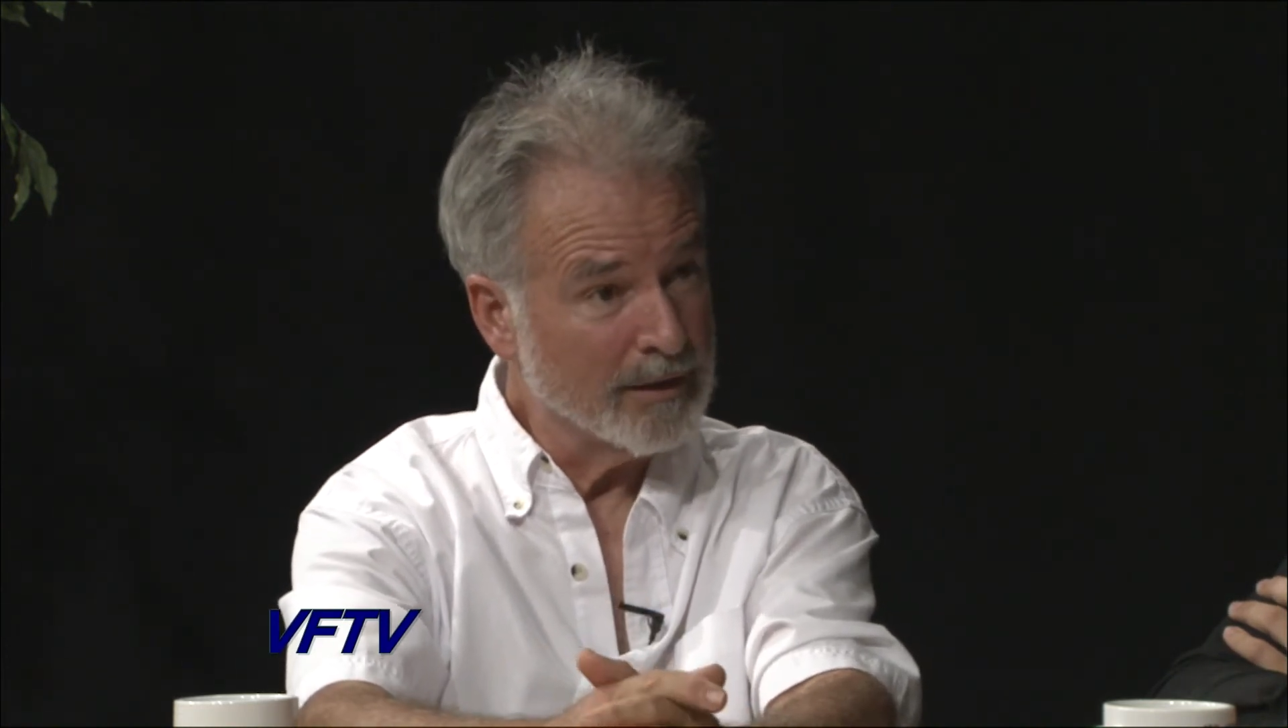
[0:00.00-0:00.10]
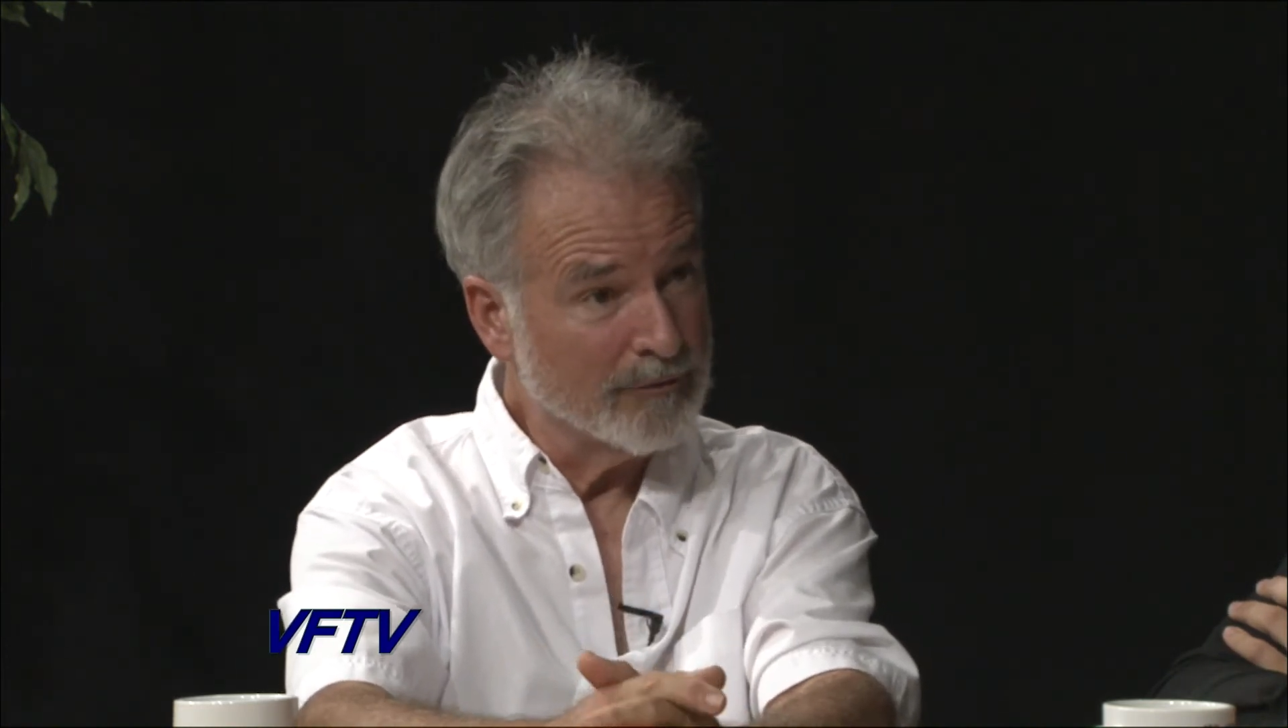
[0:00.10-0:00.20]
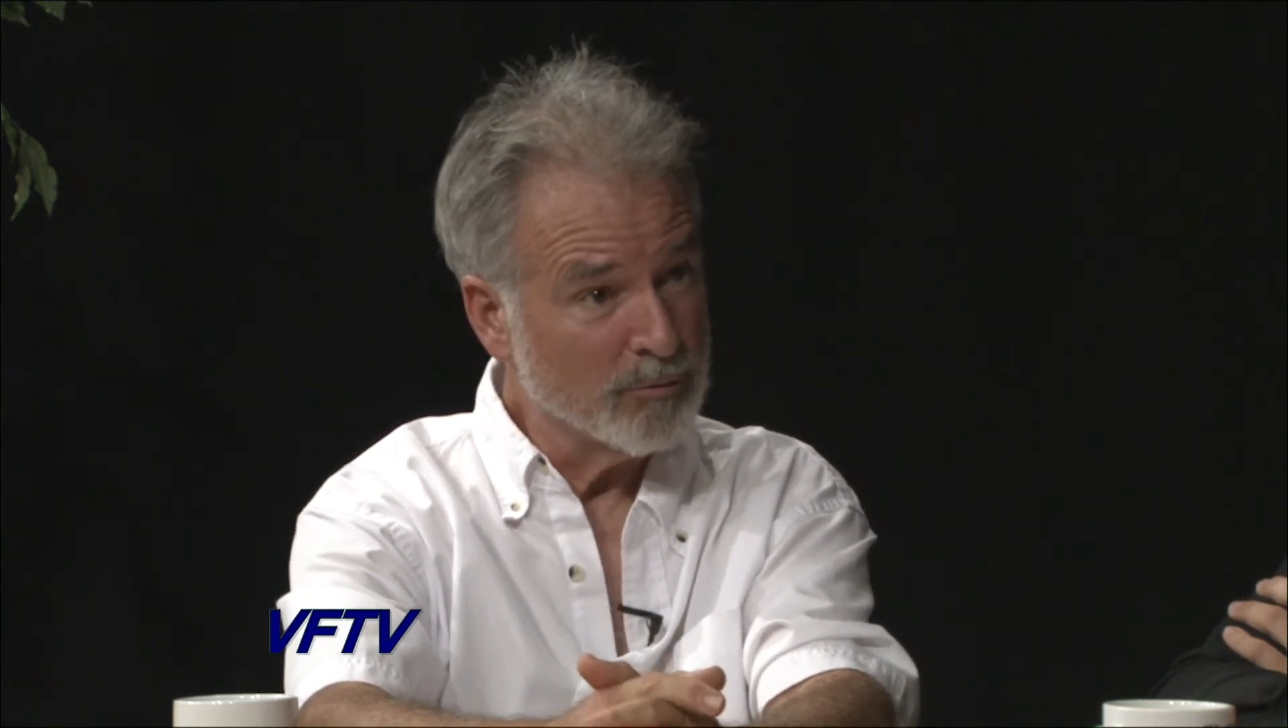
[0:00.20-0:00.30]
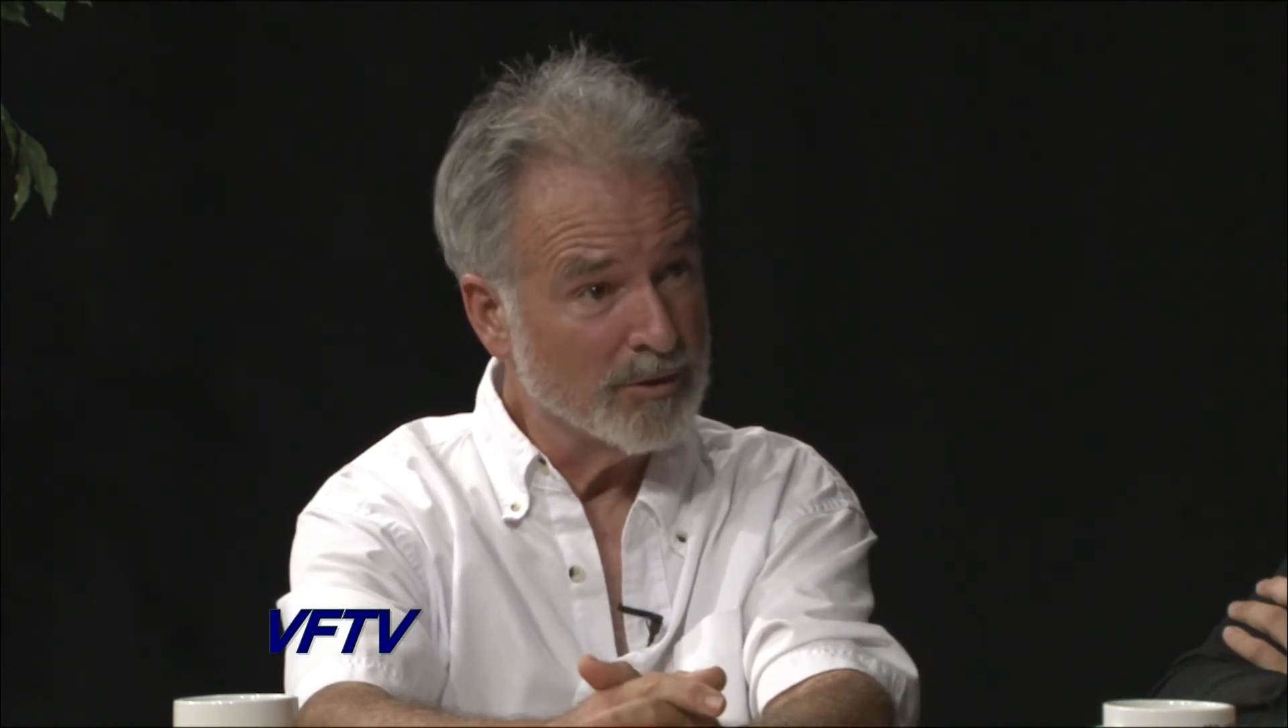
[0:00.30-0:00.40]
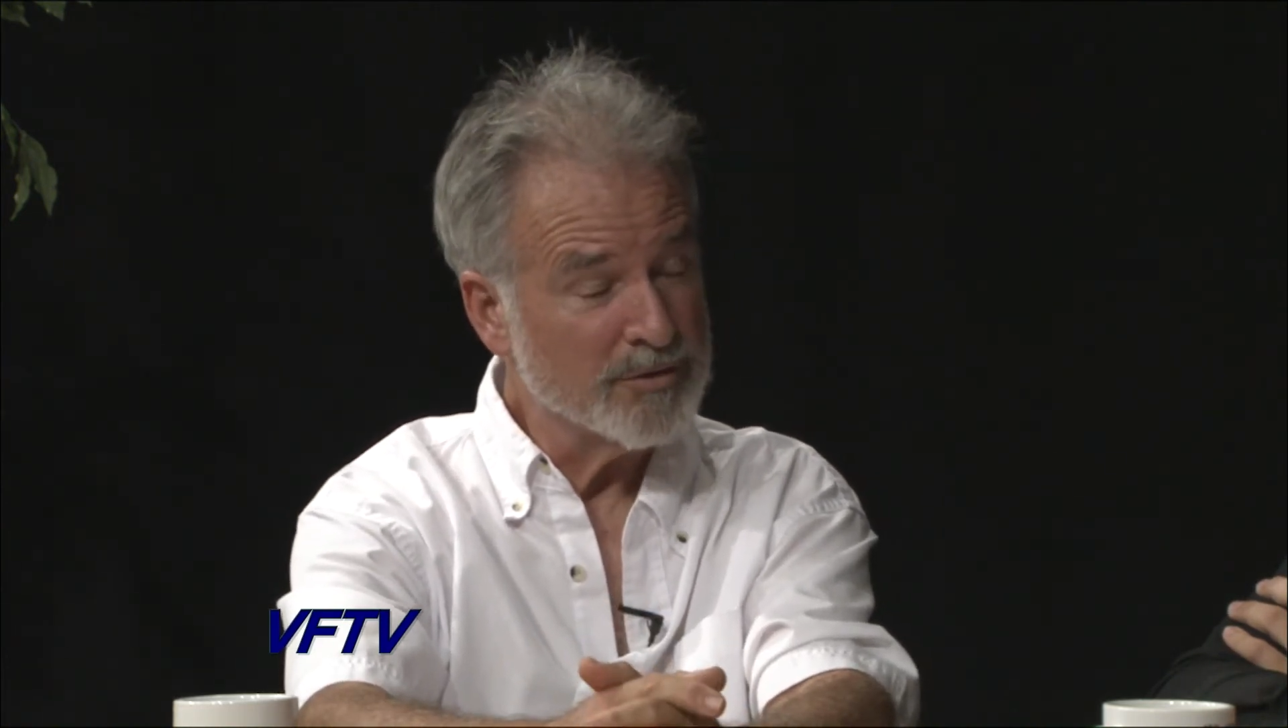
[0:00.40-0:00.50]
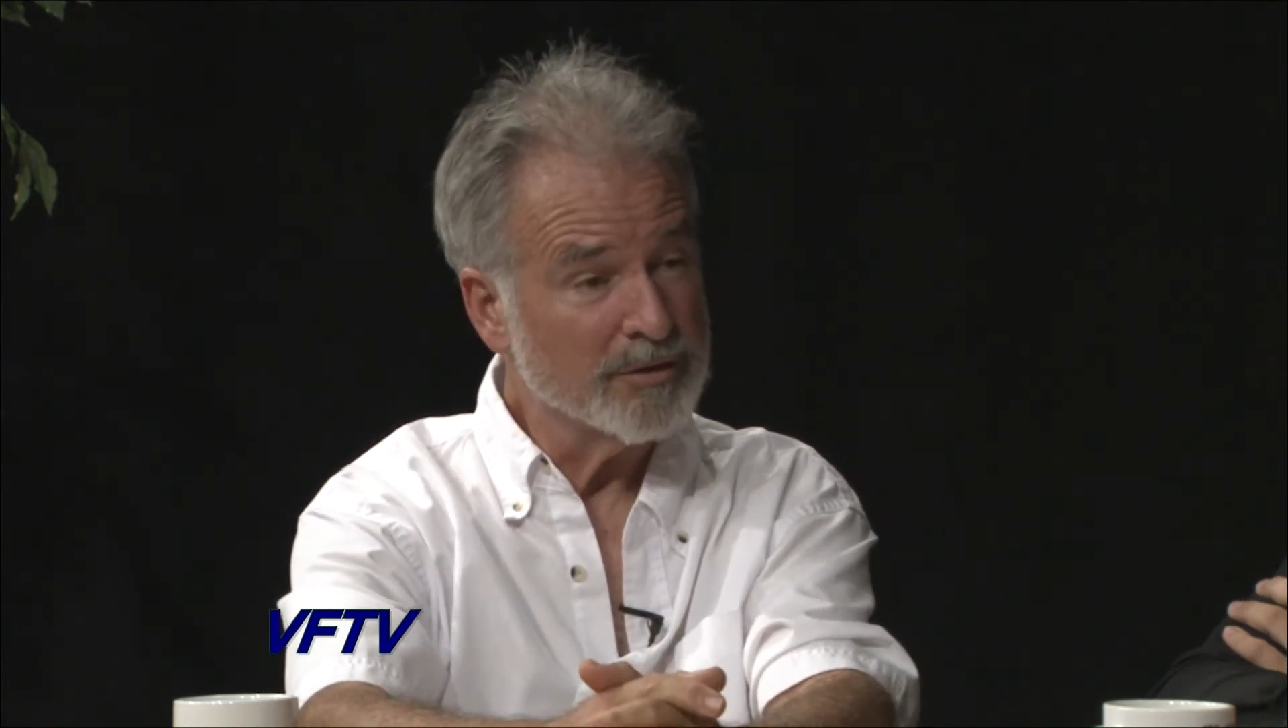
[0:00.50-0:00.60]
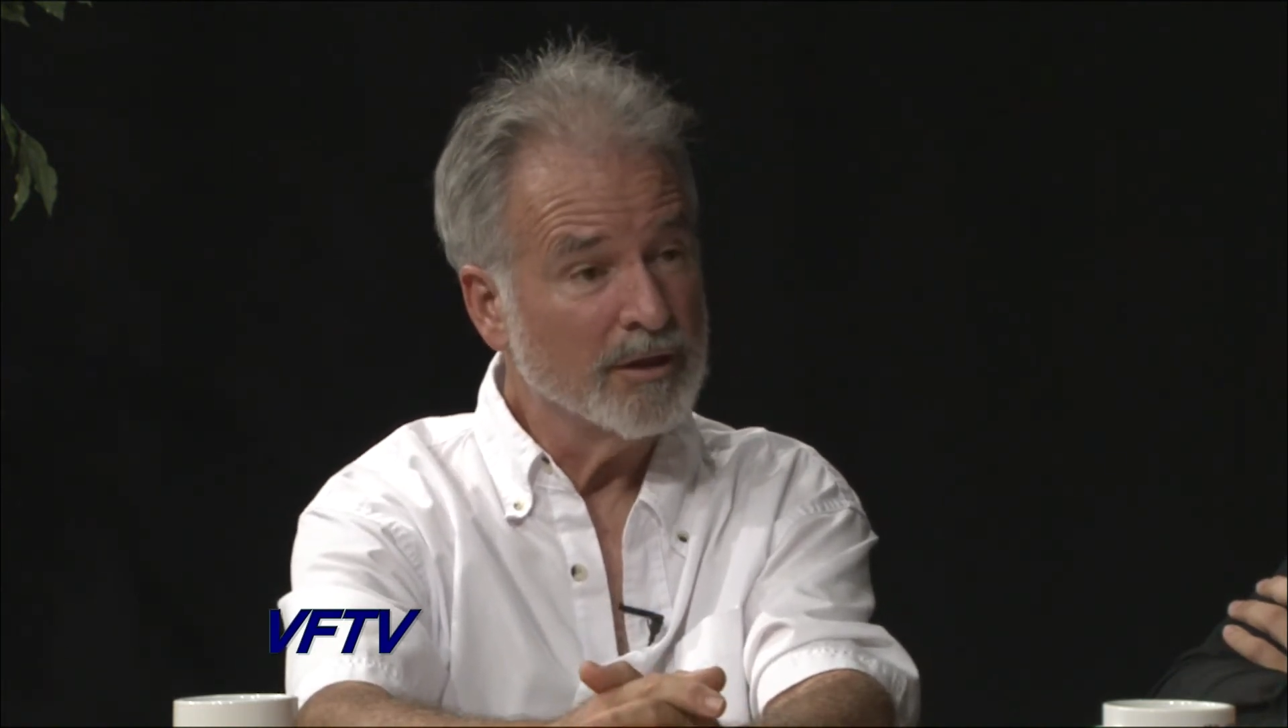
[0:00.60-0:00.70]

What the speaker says: governments